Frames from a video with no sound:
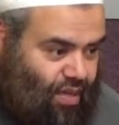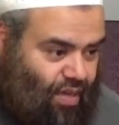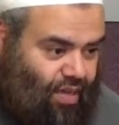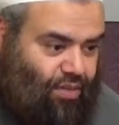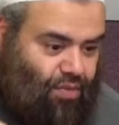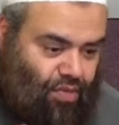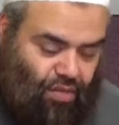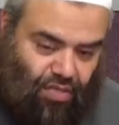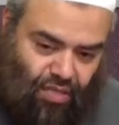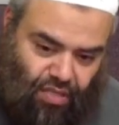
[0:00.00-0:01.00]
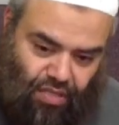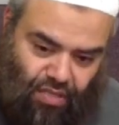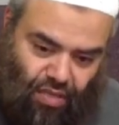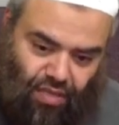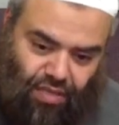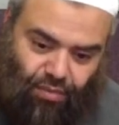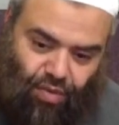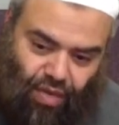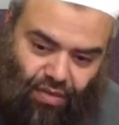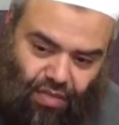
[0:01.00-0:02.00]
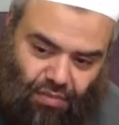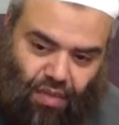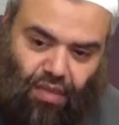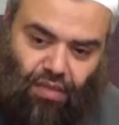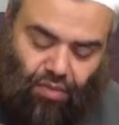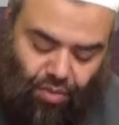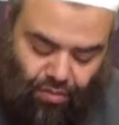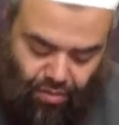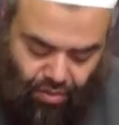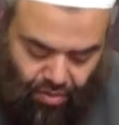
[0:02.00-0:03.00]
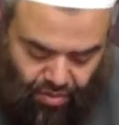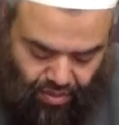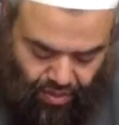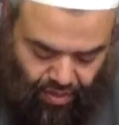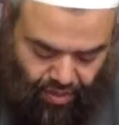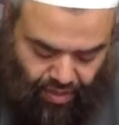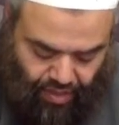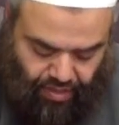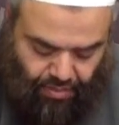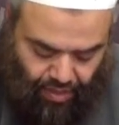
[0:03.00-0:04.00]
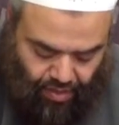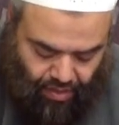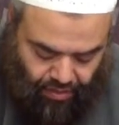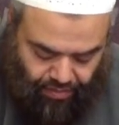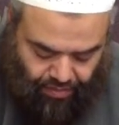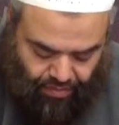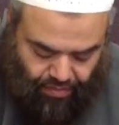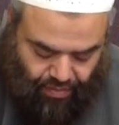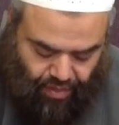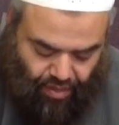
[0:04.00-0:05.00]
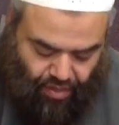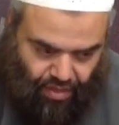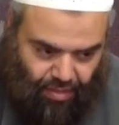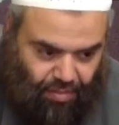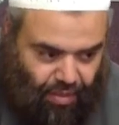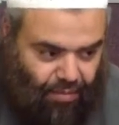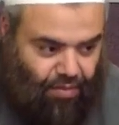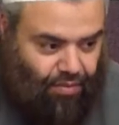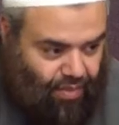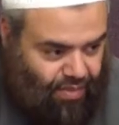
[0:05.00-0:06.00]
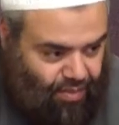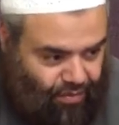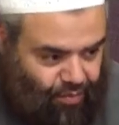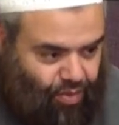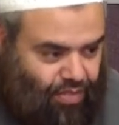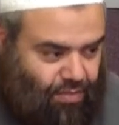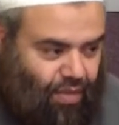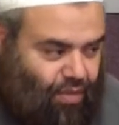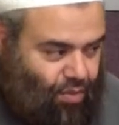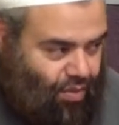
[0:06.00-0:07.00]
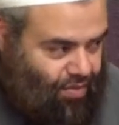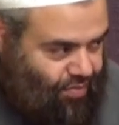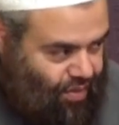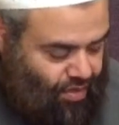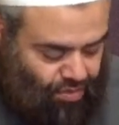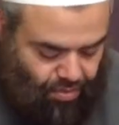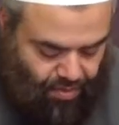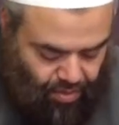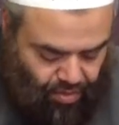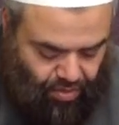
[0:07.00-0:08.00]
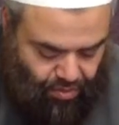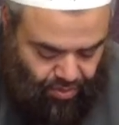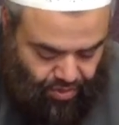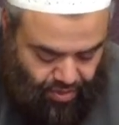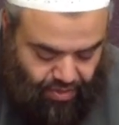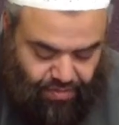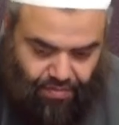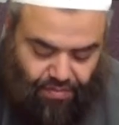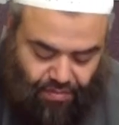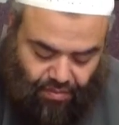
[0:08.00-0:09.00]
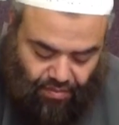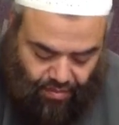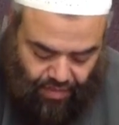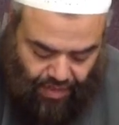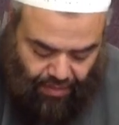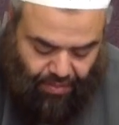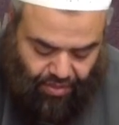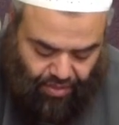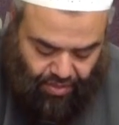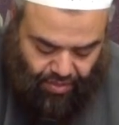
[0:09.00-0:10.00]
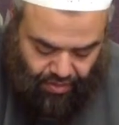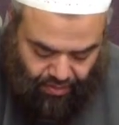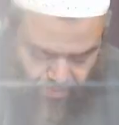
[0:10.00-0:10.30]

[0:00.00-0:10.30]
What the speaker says: And he would curse someone else's mother, so he would curse his mother. He become the reason for his mother or his father to be cursed, which is a major sin.